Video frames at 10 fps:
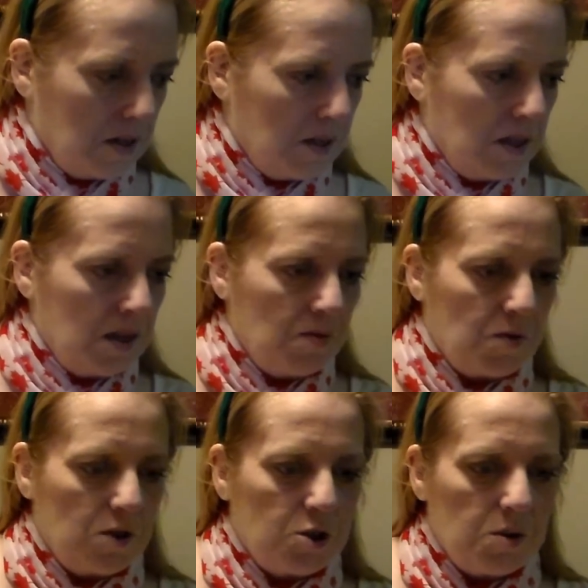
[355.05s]
And then
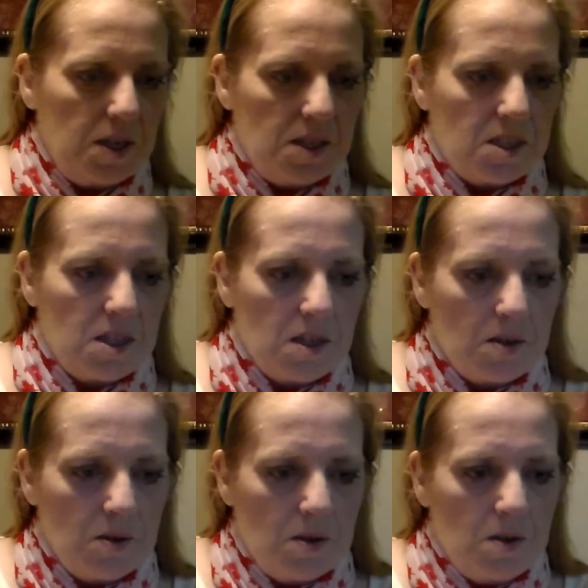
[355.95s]
for treats,
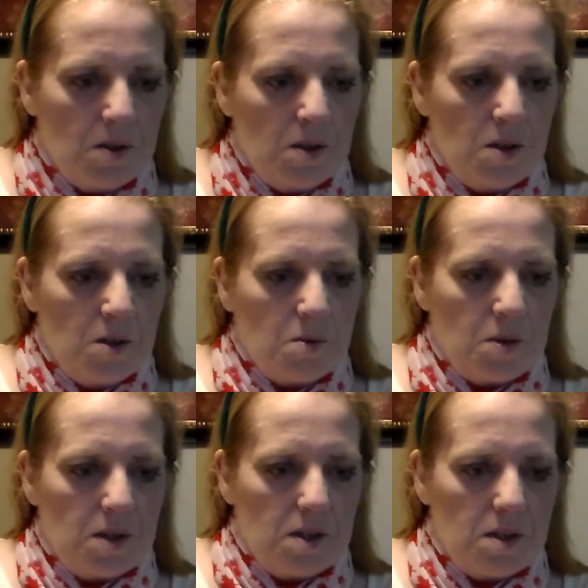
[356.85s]

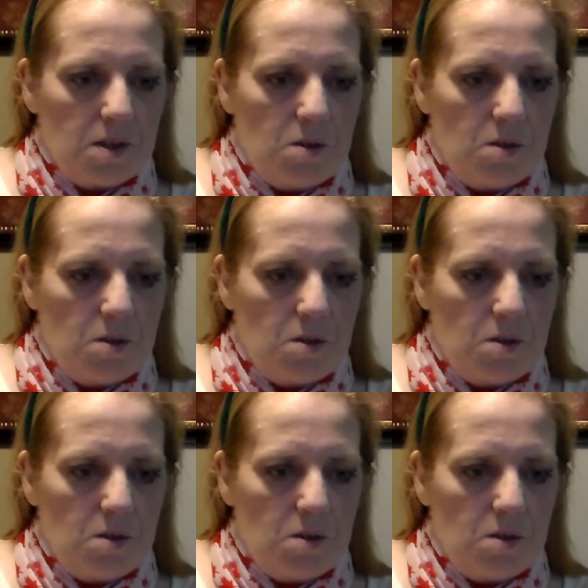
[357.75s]
when